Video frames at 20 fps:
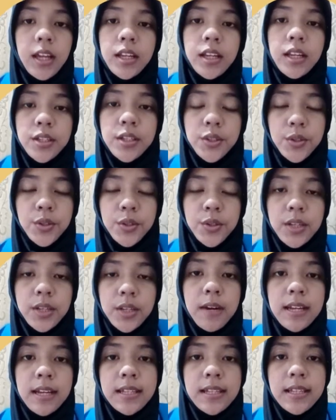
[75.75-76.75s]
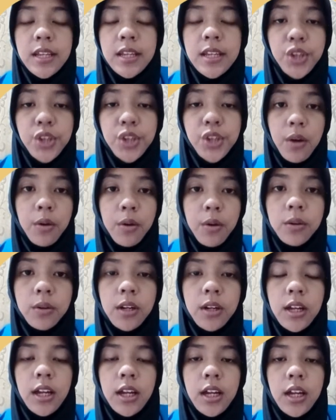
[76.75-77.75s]
The study by Saijao
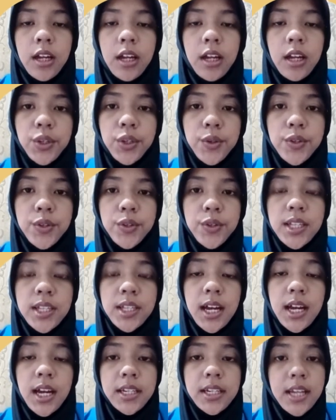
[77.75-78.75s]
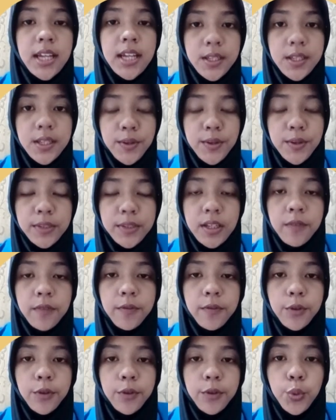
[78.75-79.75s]
used a descriptive
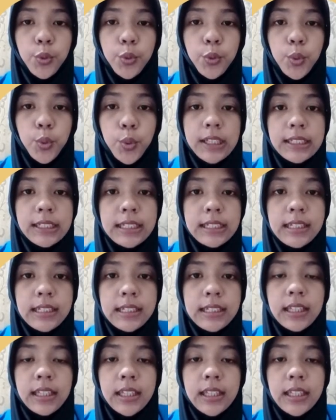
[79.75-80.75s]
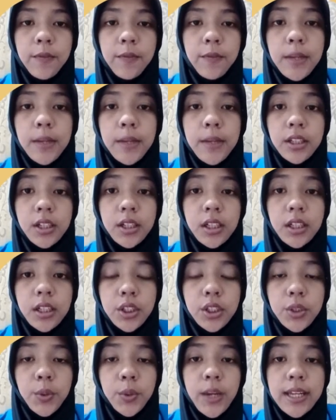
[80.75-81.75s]
quantitative method
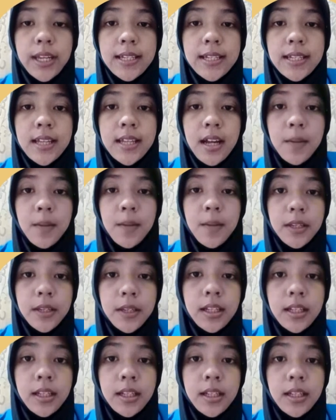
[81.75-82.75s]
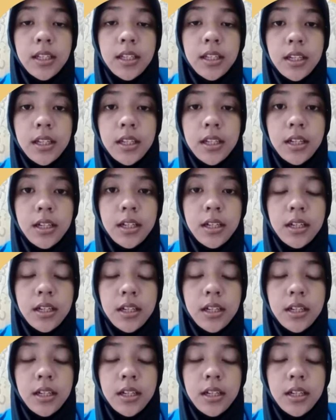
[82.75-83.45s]
to examine the